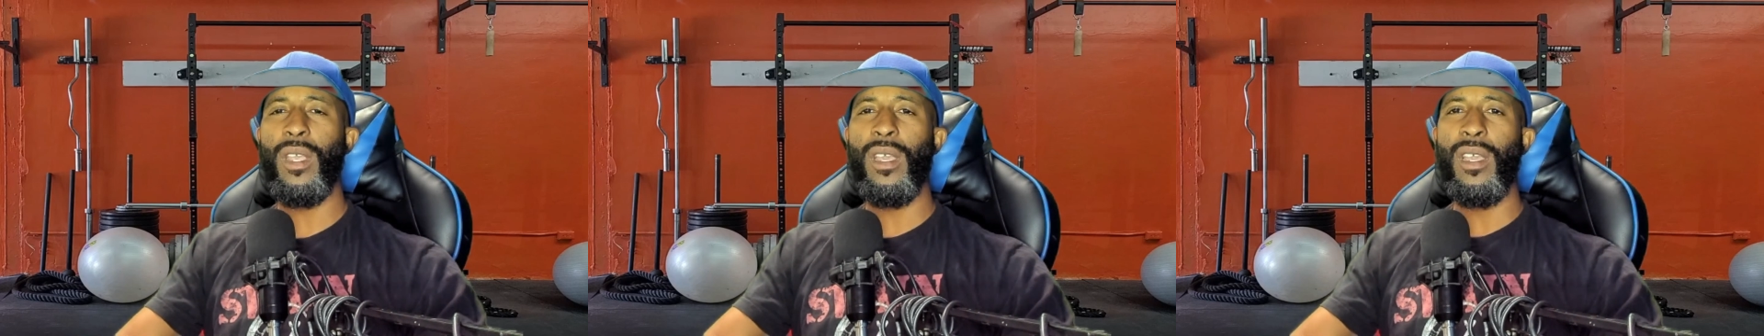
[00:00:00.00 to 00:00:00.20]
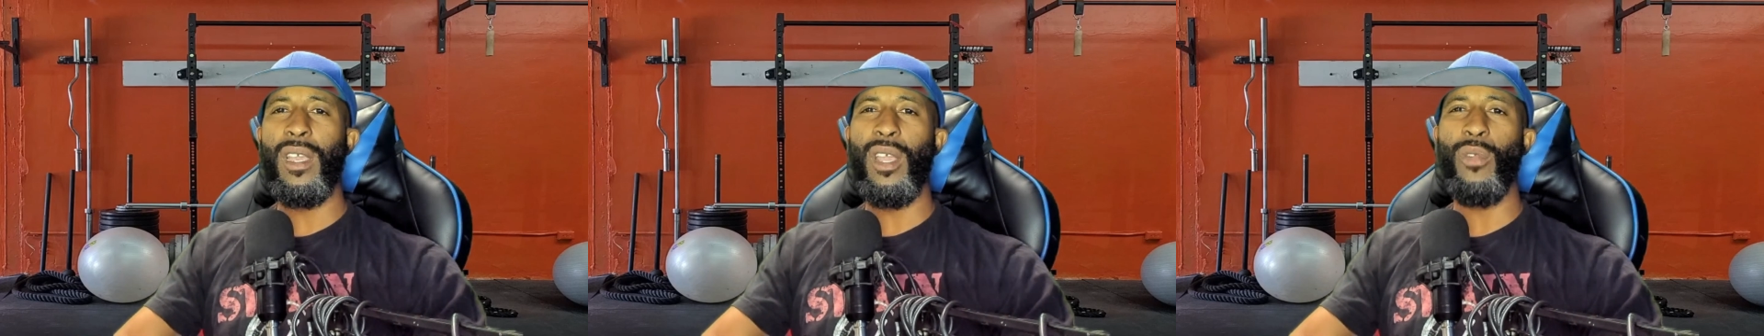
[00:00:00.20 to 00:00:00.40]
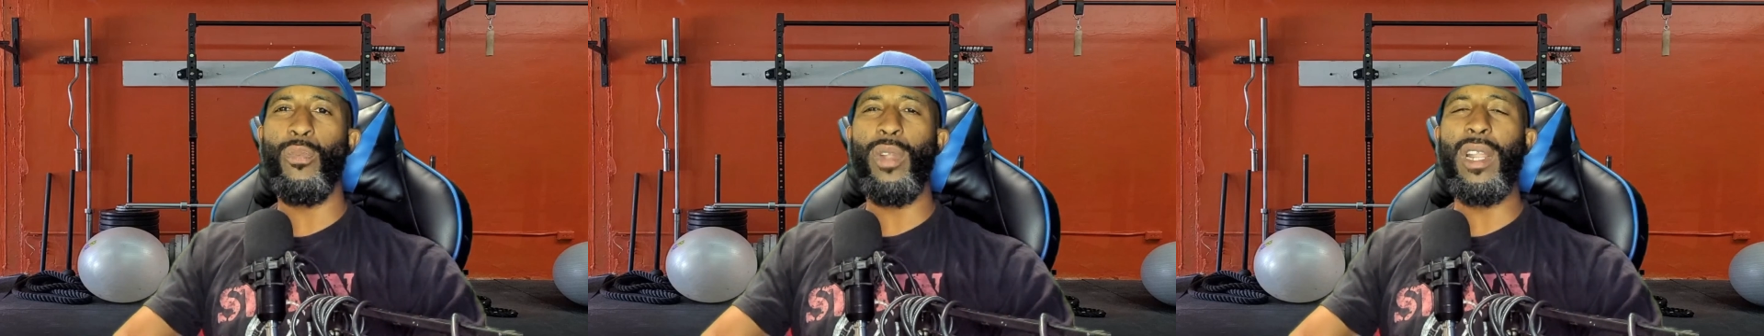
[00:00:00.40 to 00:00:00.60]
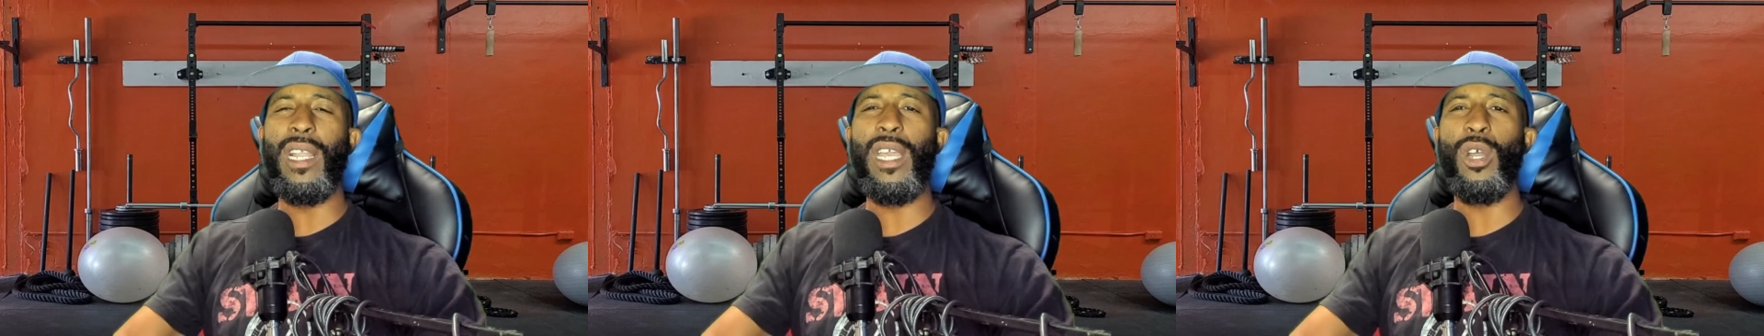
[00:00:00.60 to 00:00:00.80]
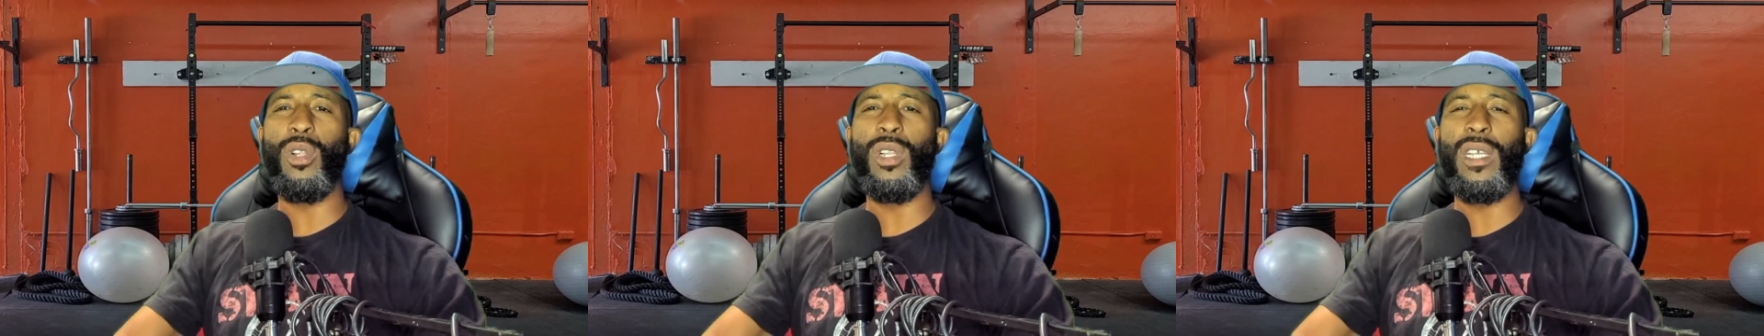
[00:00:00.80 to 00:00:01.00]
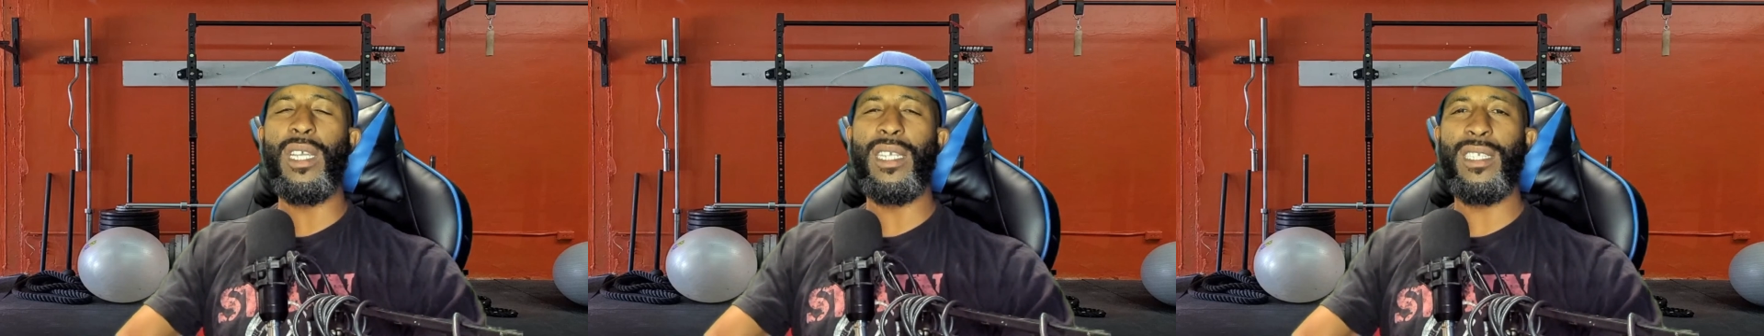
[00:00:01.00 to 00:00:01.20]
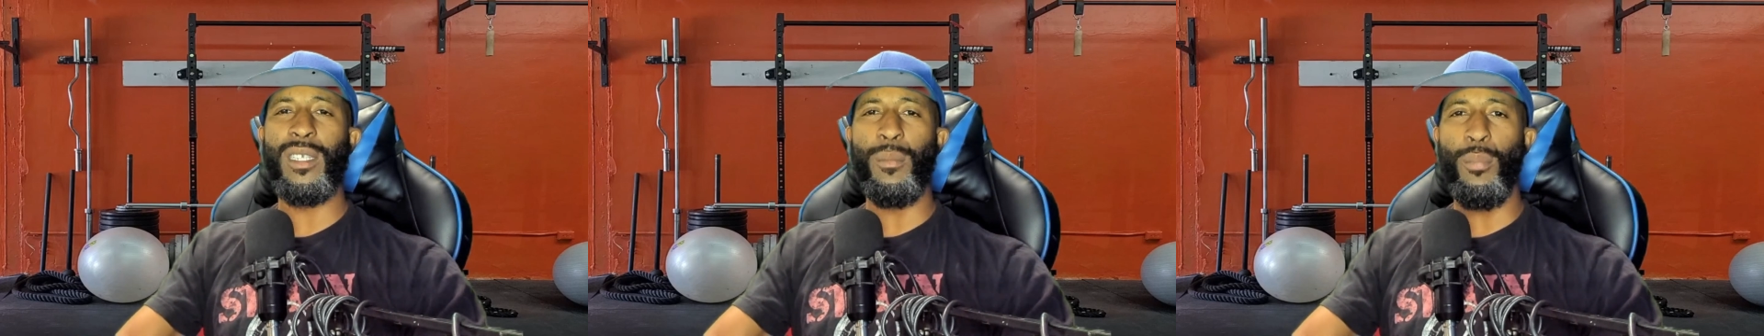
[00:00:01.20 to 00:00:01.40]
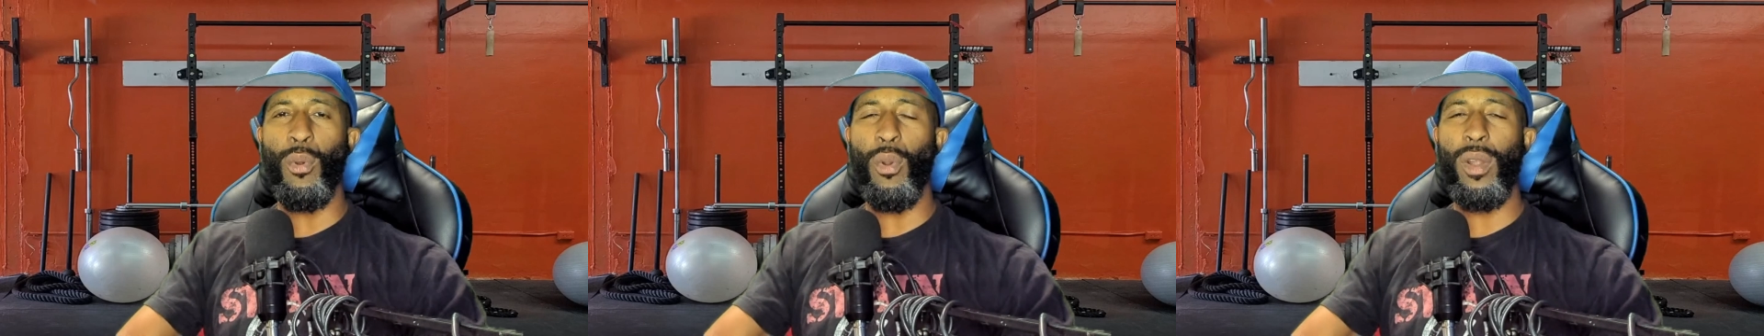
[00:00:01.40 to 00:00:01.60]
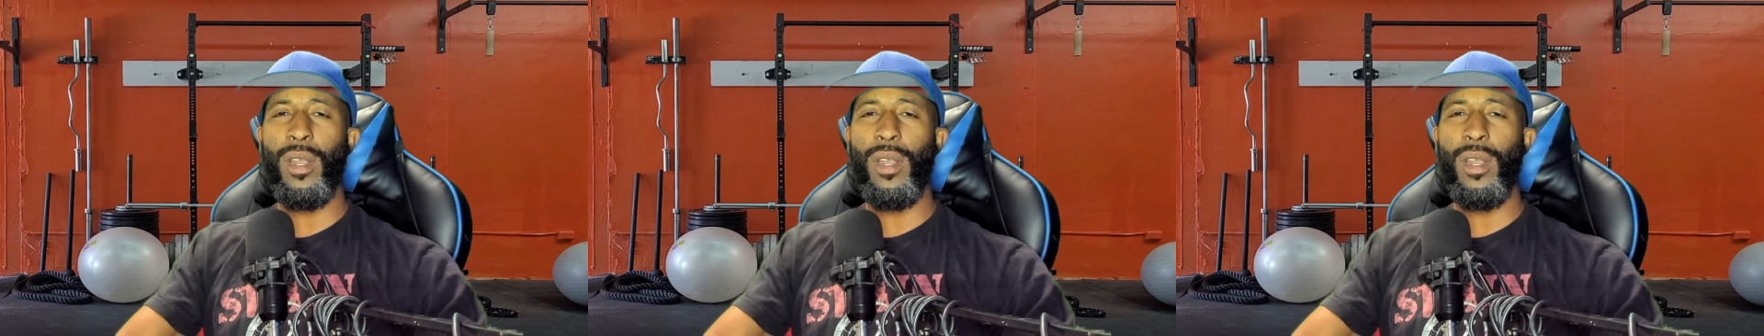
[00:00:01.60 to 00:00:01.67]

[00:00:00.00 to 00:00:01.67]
really only is important